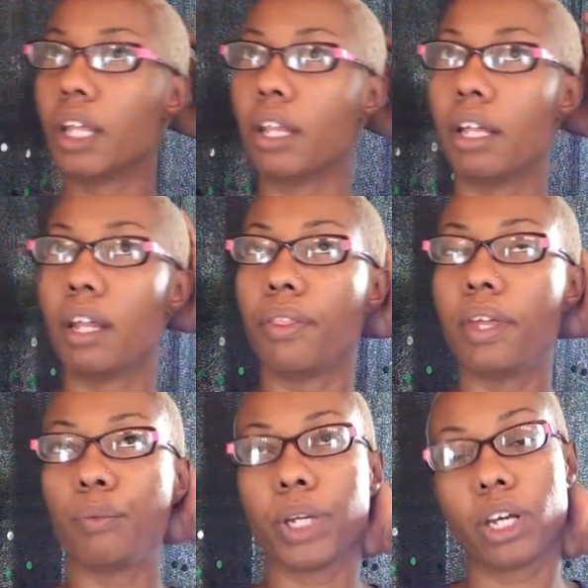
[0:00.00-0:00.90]
then
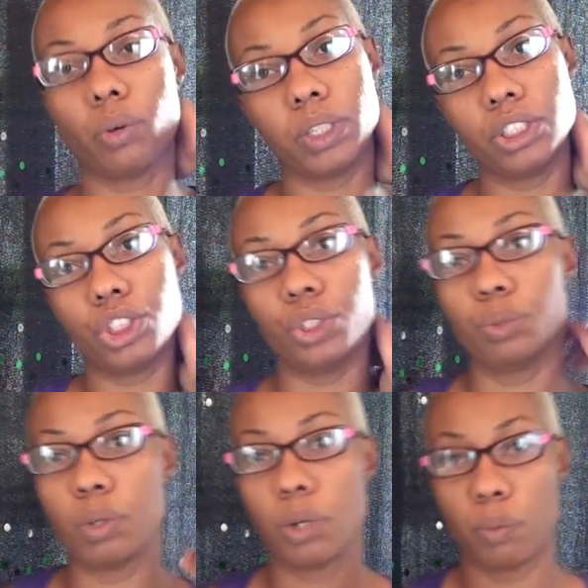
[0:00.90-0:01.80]
we go into,
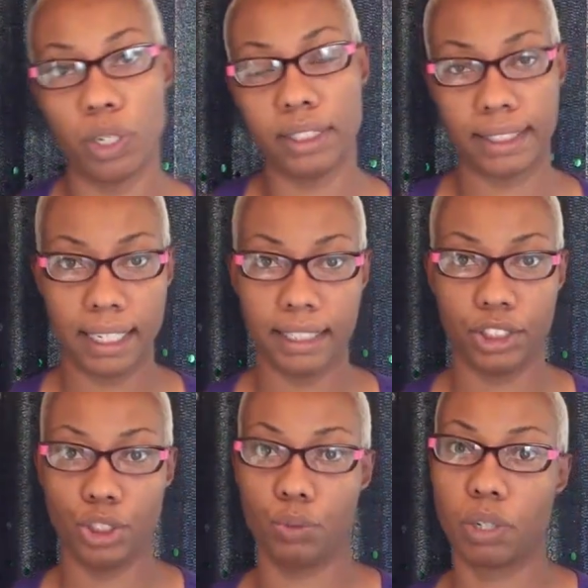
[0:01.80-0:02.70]
well, what size do
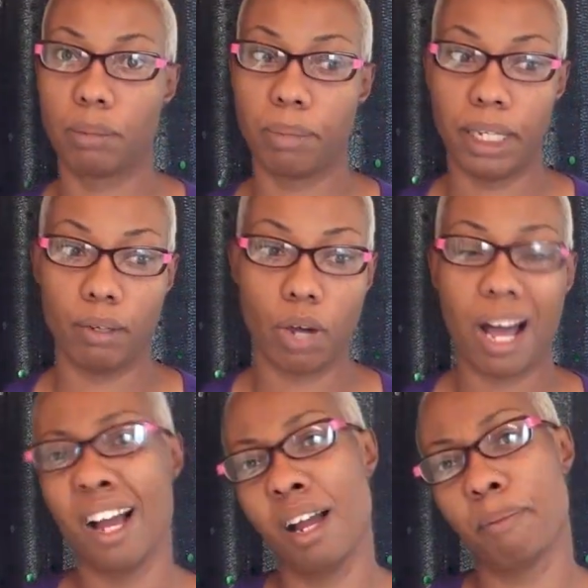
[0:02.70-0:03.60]
you want to be?
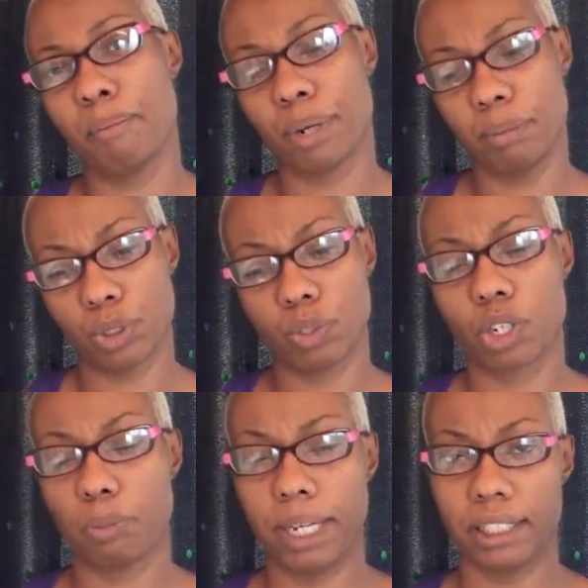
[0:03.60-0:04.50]
I pretty much want to go
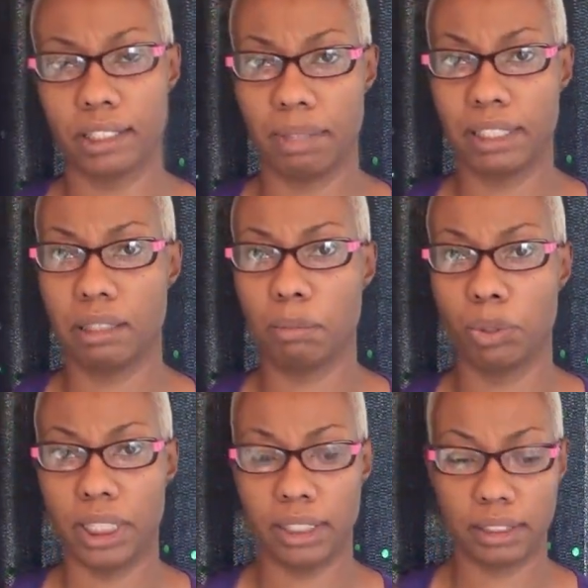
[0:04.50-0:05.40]
back to my double
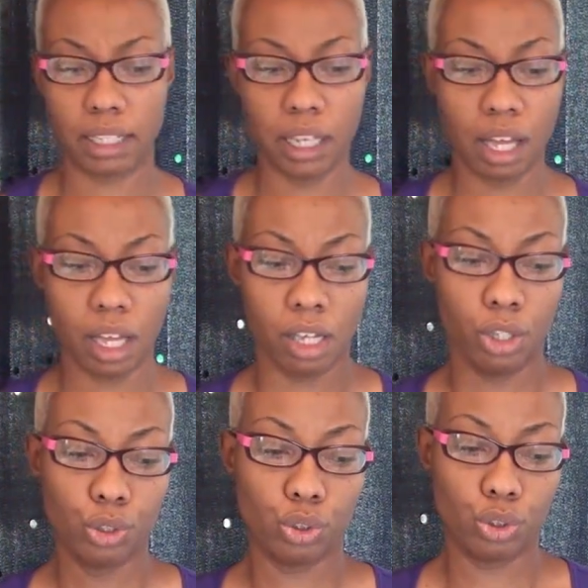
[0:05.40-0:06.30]
Ds.
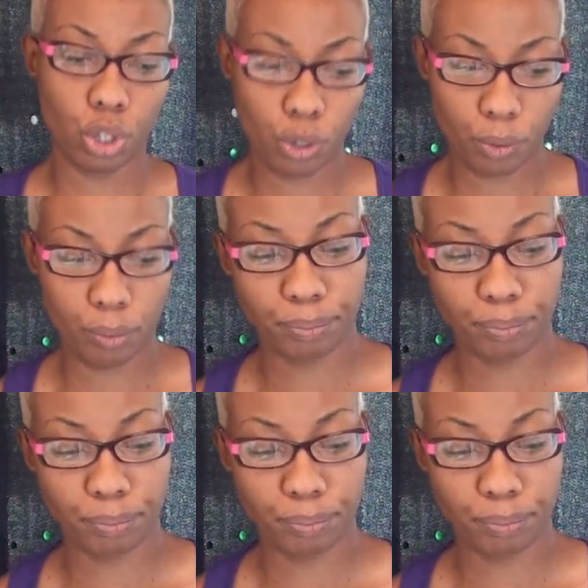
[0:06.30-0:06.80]
So,